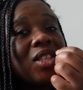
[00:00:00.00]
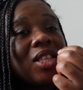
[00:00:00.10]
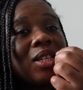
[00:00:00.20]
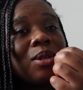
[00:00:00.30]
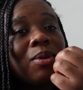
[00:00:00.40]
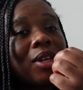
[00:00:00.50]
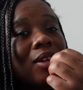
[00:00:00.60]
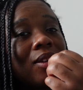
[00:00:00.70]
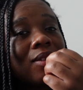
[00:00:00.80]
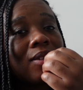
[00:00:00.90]
this
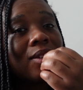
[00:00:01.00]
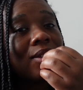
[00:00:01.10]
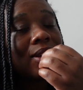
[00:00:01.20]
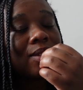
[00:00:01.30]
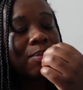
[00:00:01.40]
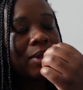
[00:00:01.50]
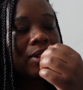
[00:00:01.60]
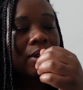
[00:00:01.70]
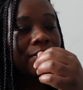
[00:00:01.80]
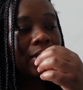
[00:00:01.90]
week has been
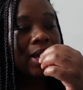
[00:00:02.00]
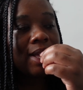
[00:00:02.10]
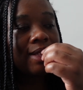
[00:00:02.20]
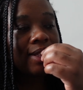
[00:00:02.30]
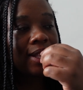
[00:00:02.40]
tough, guys.